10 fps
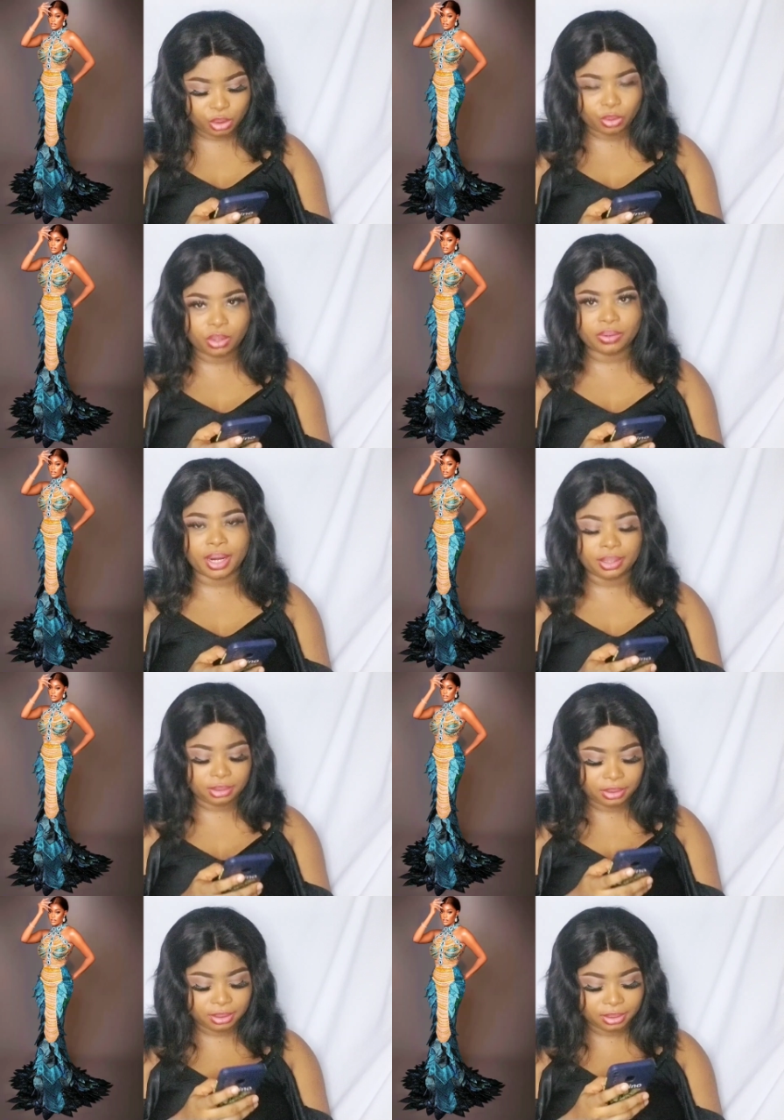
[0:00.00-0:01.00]
Tukura.
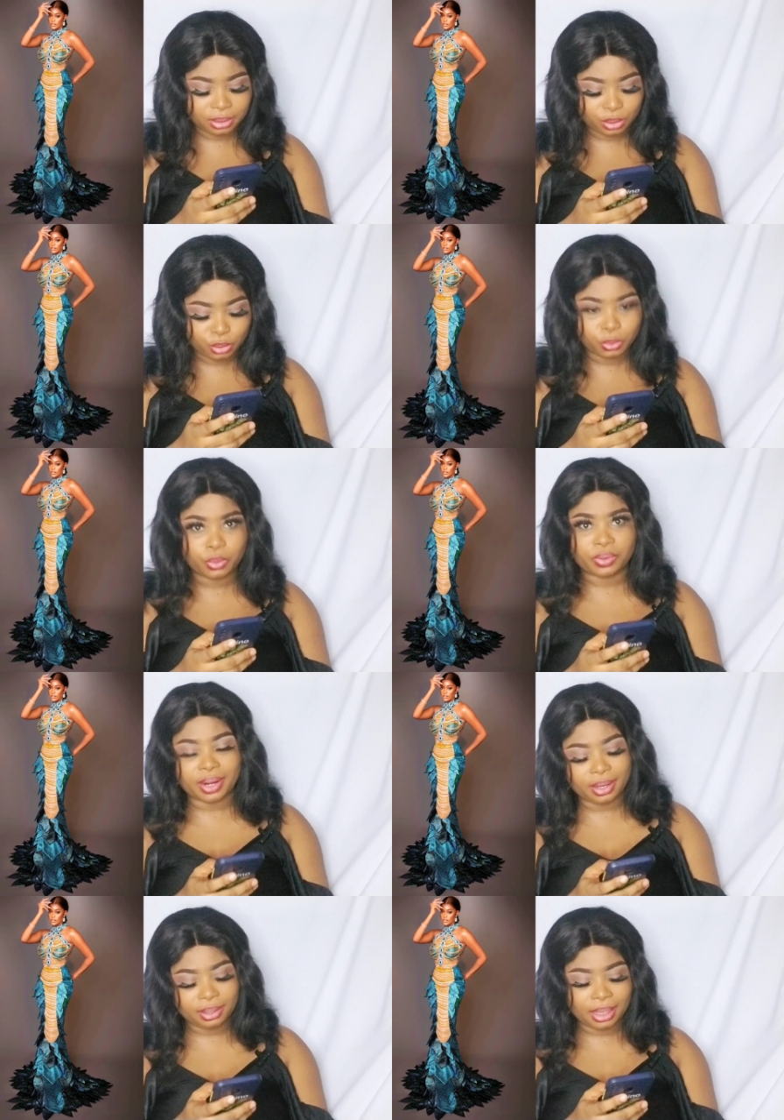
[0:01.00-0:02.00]
Is it
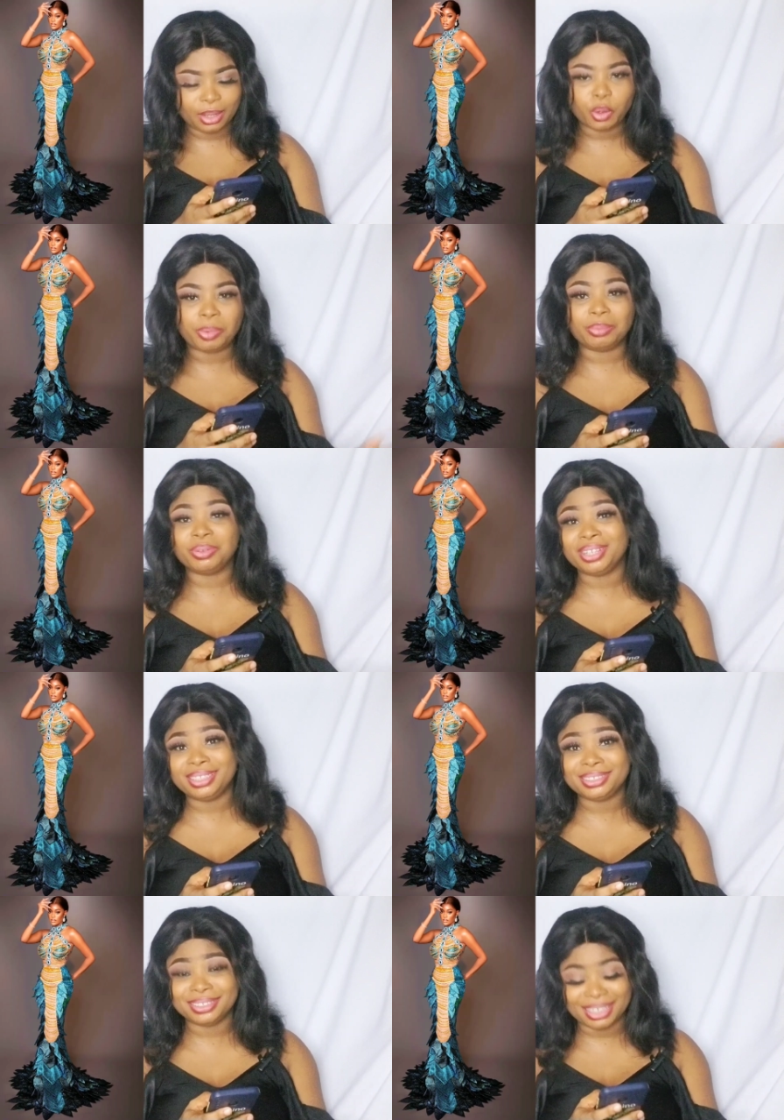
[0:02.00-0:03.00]
Tukura? I hope I'm
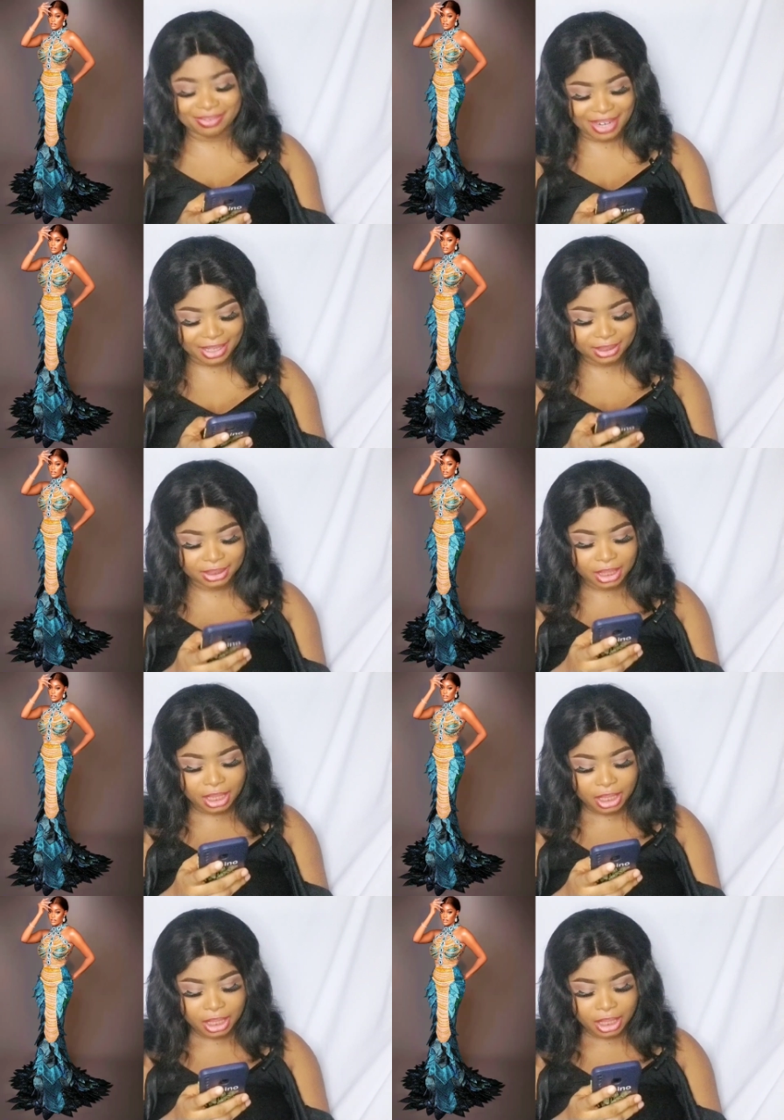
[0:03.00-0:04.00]
pronouncing that right.
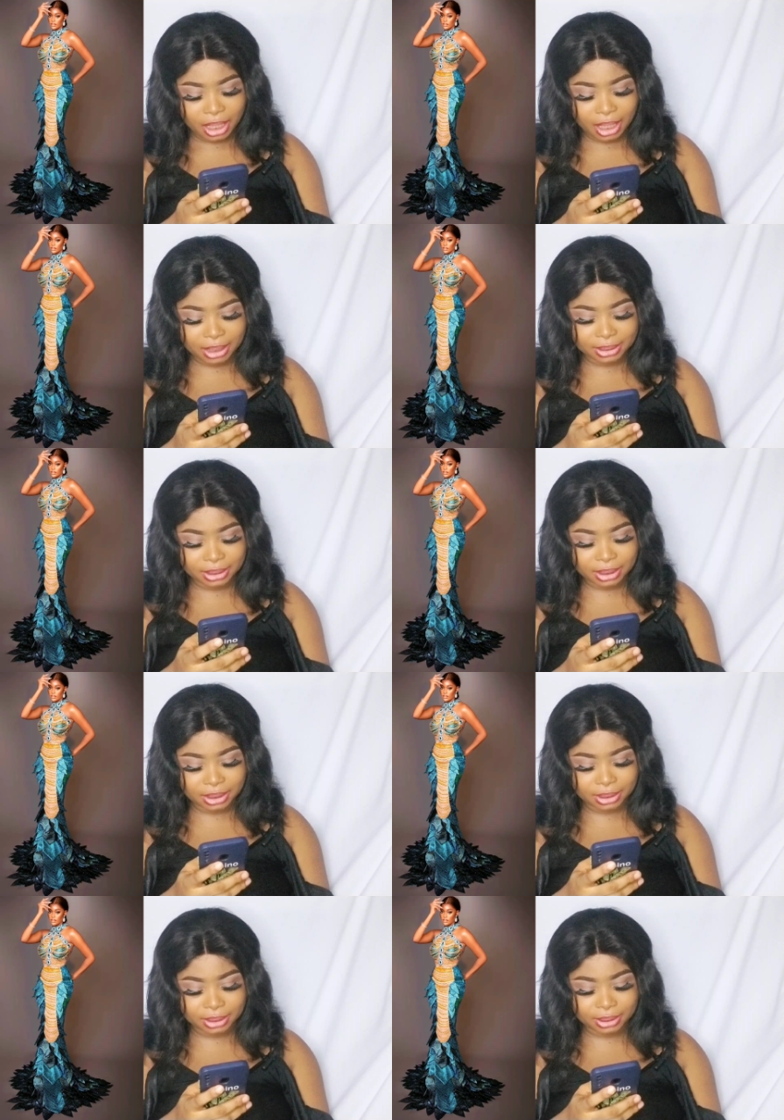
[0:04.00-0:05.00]
And
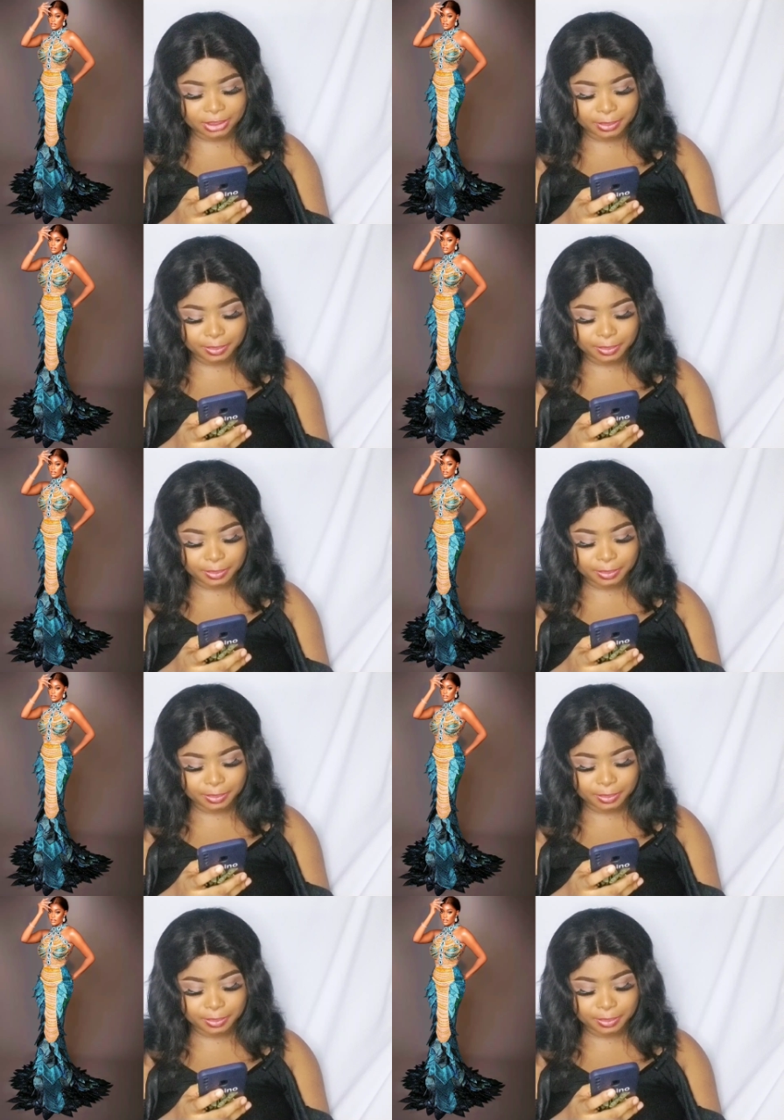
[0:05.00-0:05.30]
uh,